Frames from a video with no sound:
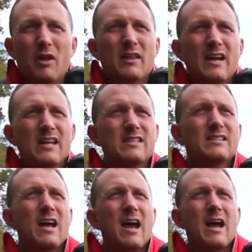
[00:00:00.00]
one that
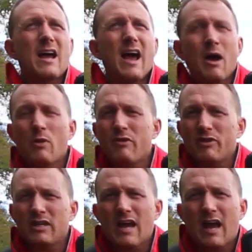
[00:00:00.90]
is.
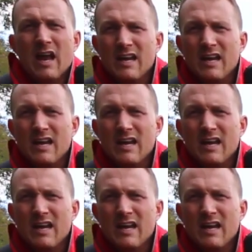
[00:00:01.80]
However, yeah,